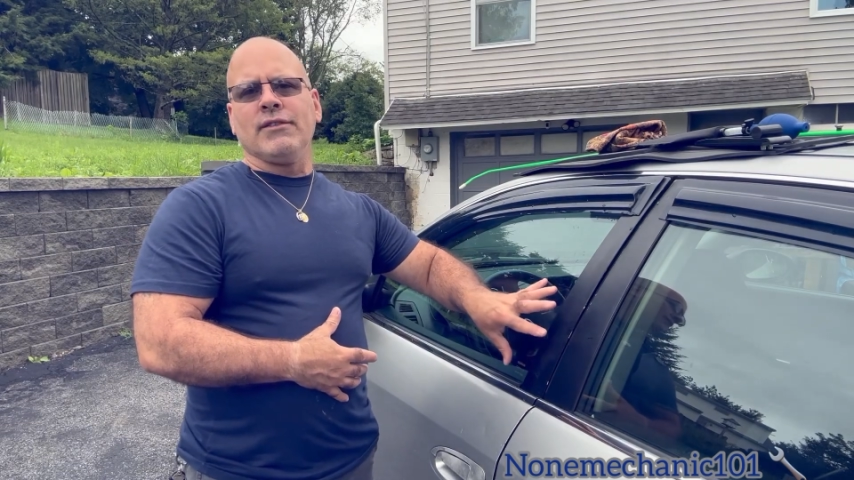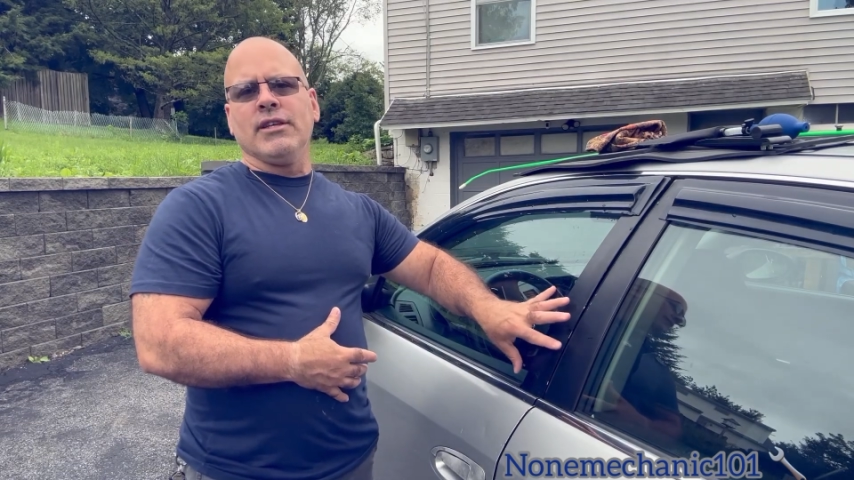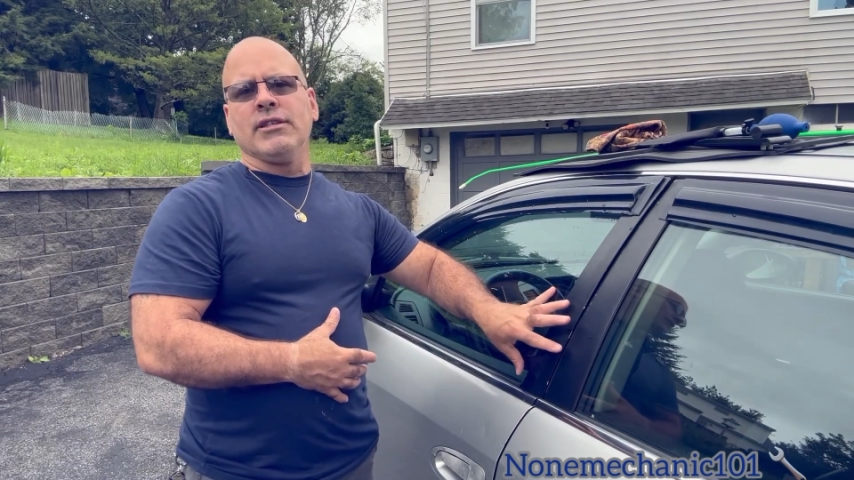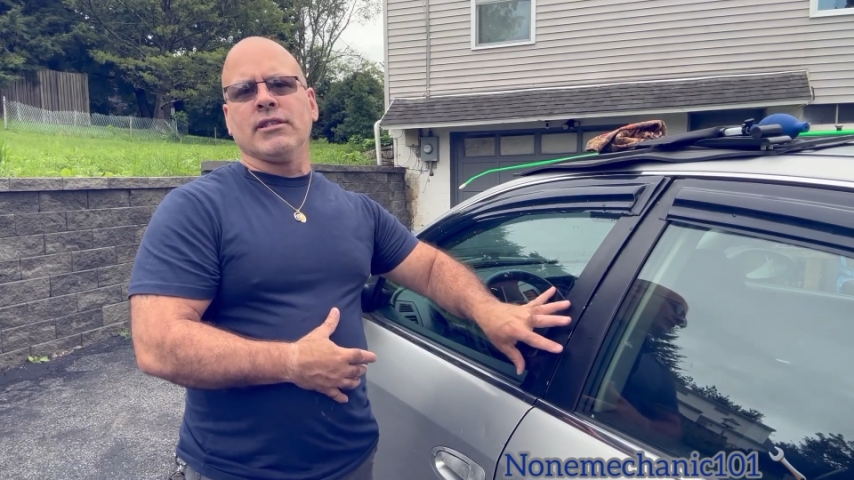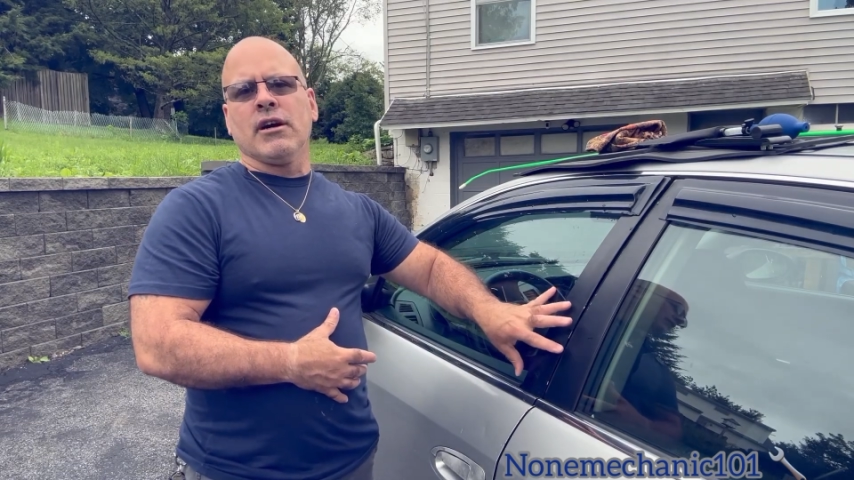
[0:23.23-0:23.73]

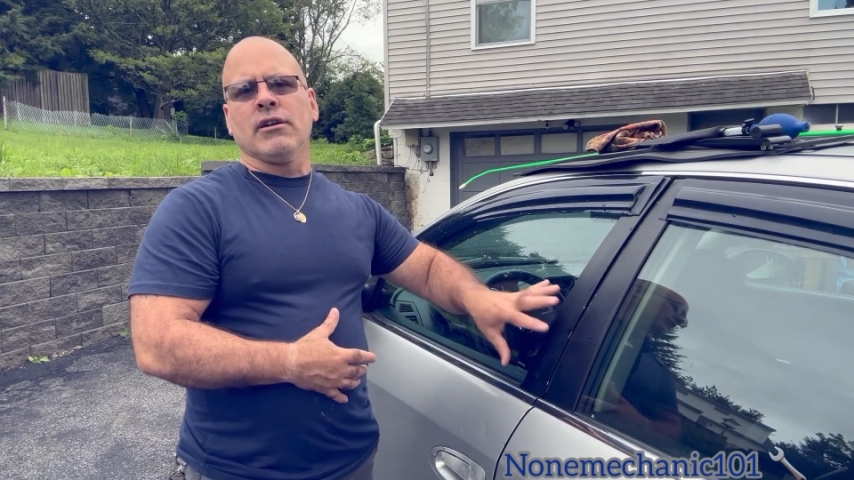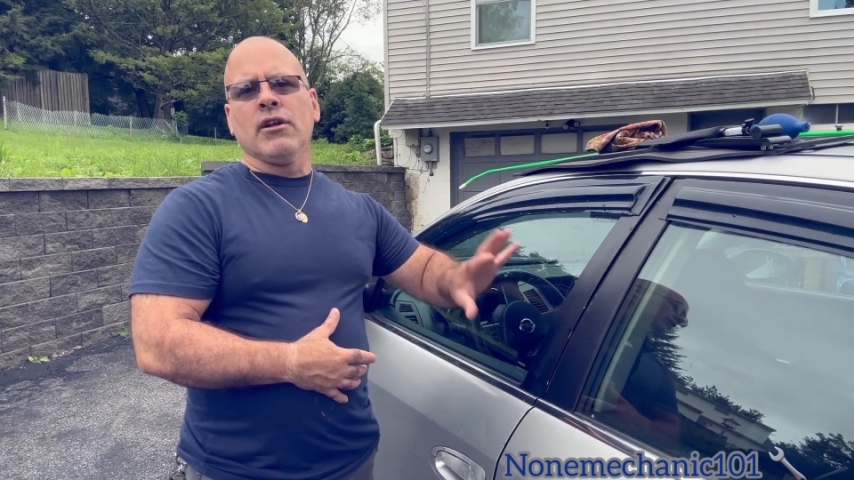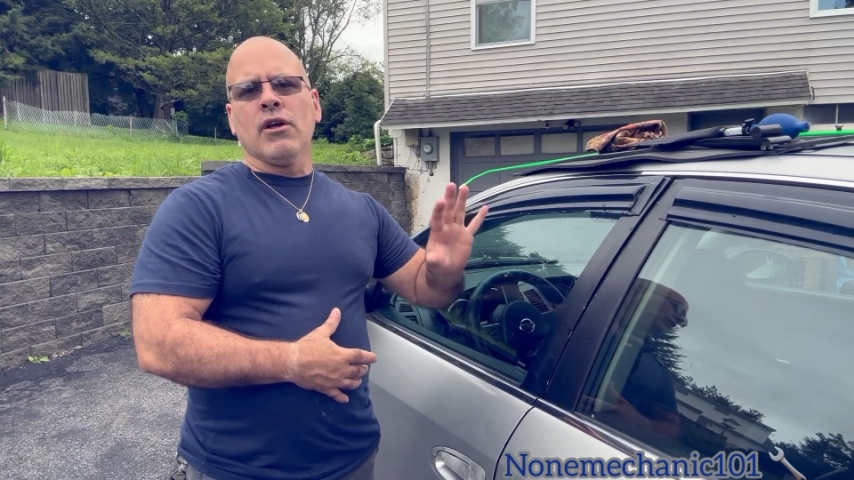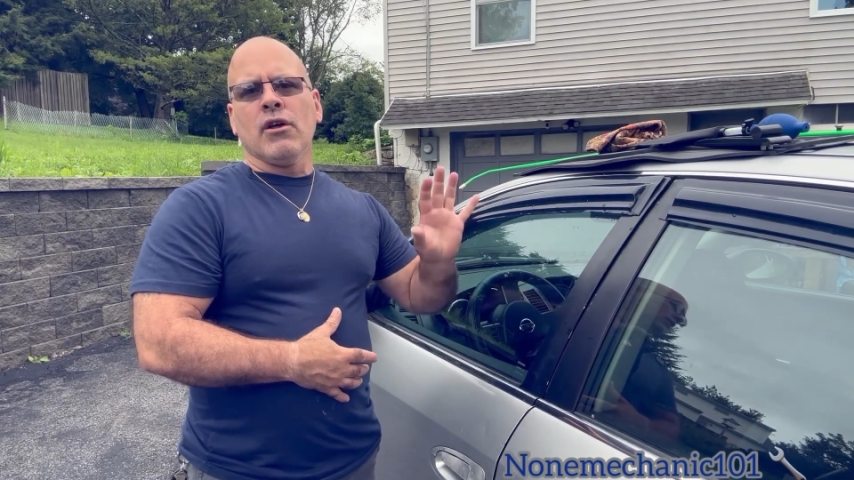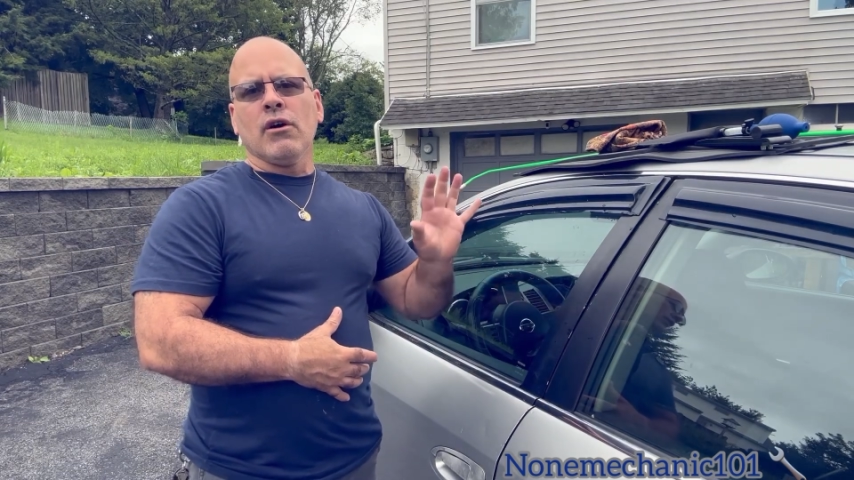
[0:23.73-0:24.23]
Nissan
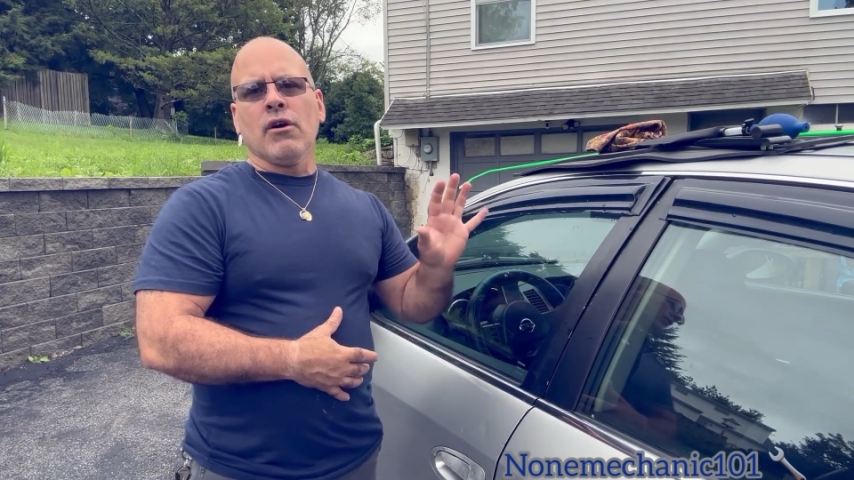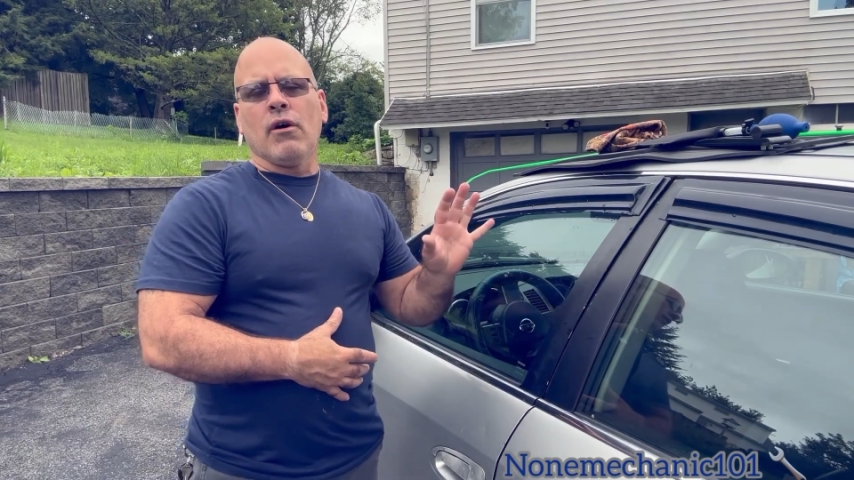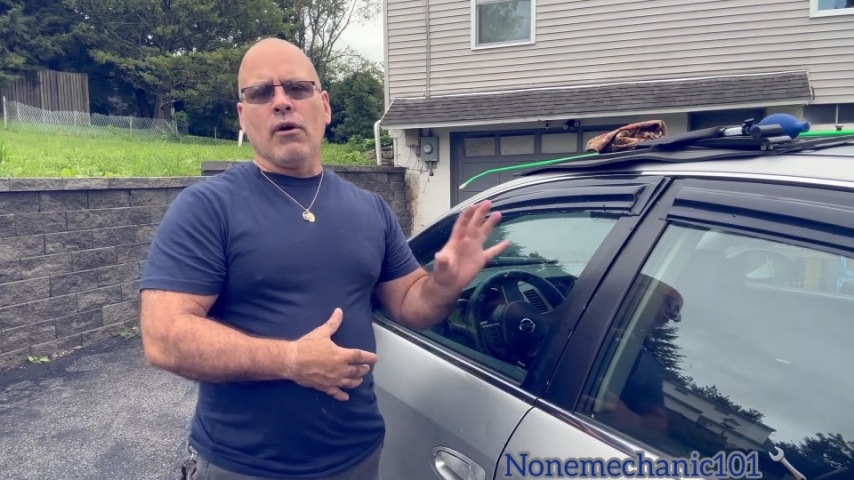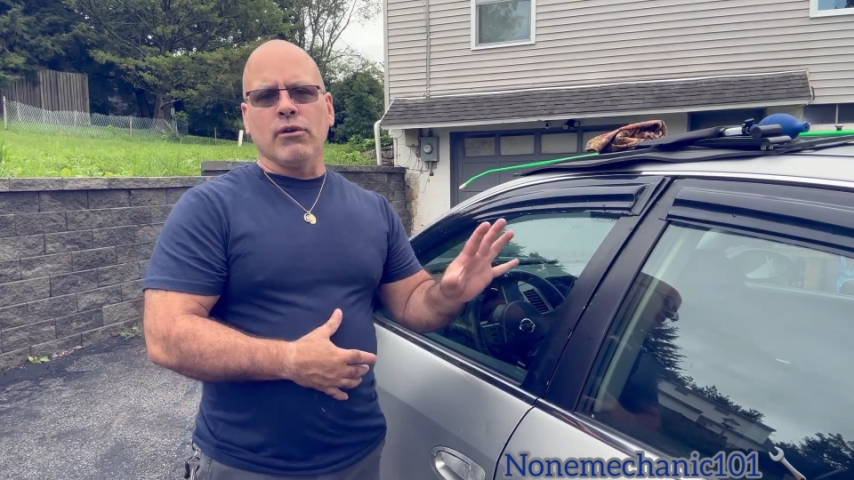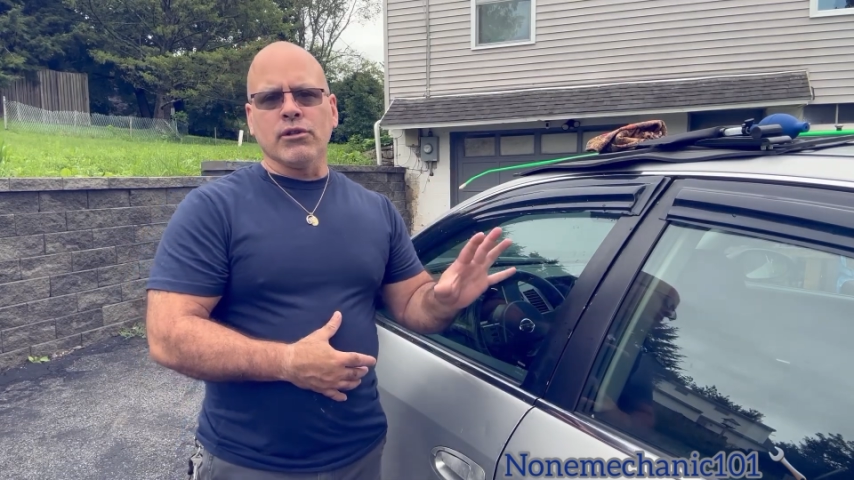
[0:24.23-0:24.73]

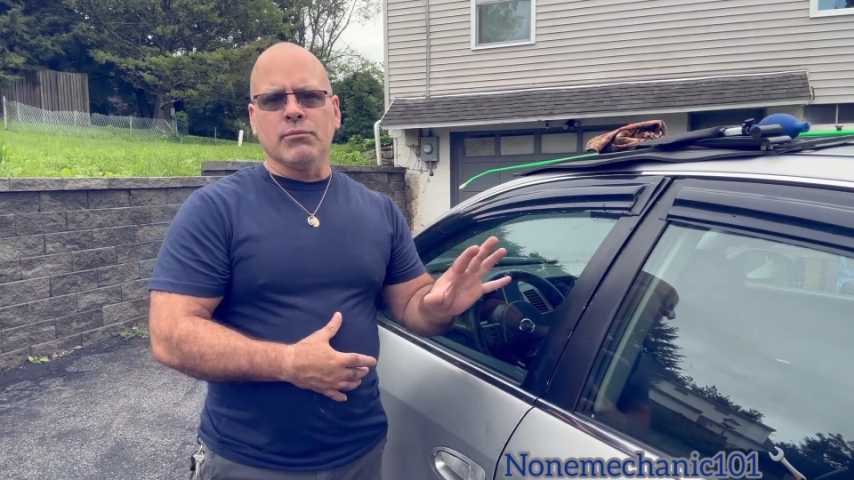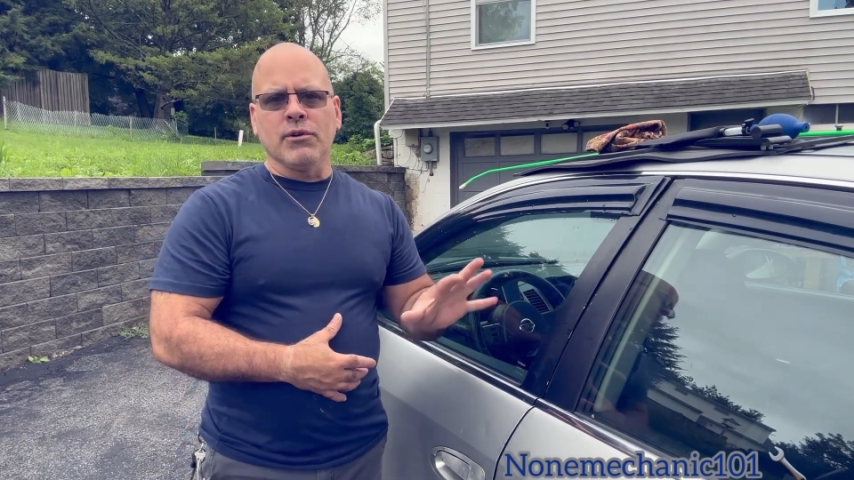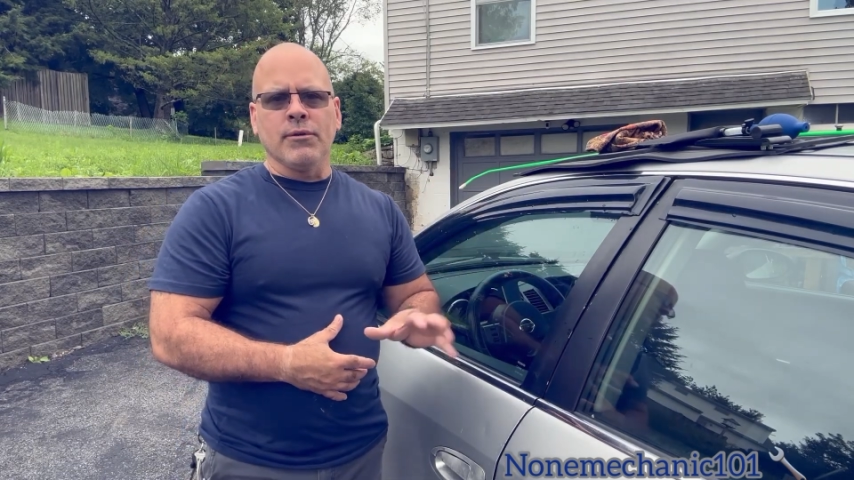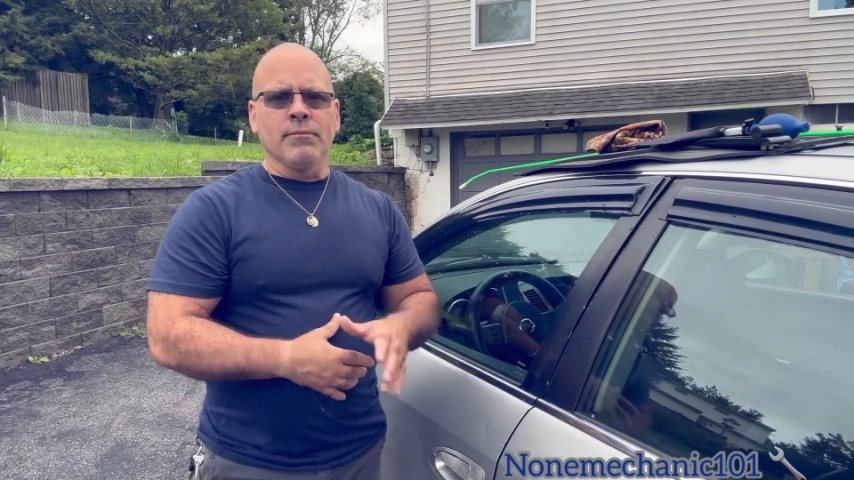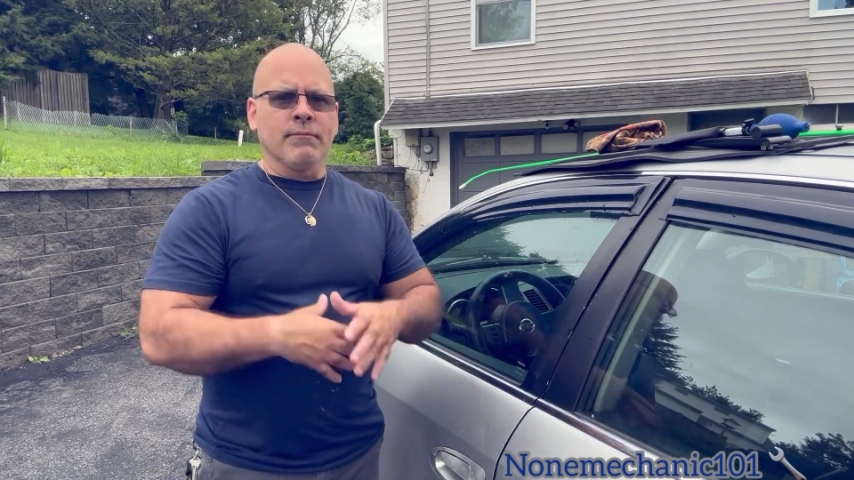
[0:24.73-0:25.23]

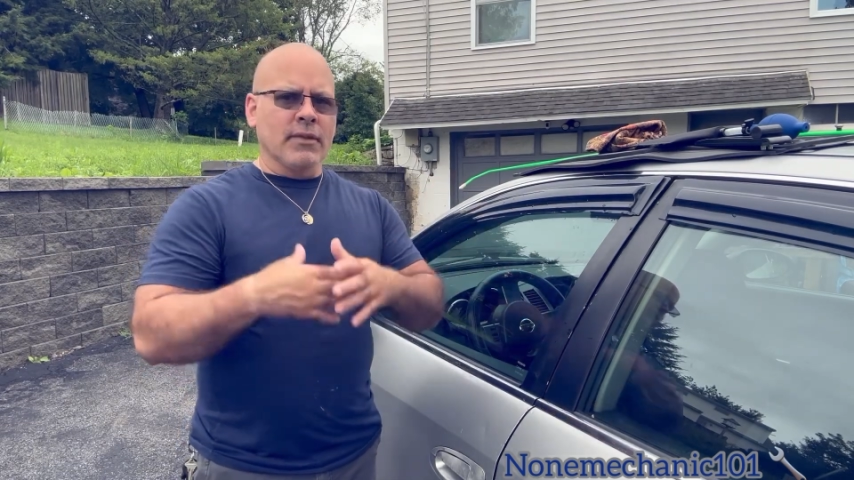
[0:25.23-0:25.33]
Altima.